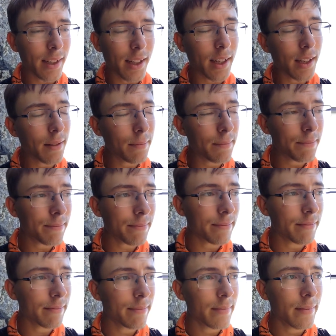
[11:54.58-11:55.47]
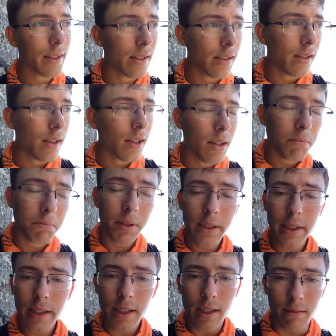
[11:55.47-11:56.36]
Um,
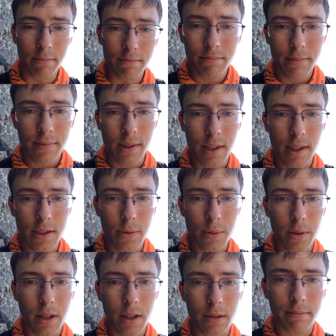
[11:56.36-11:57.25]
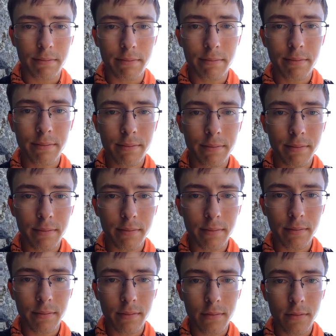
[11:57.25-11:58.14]
but yeah, that's where I'm,
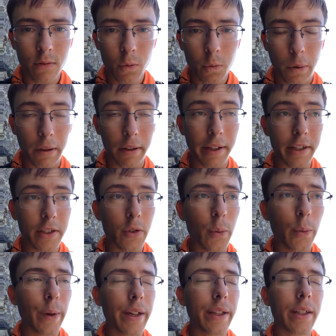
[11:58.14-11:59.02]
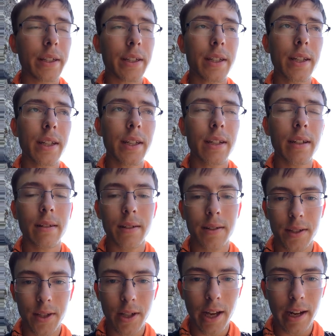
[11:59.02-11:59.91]
well, that's where this year
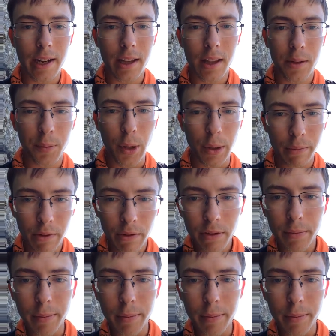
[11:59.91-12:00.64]
is at at the moment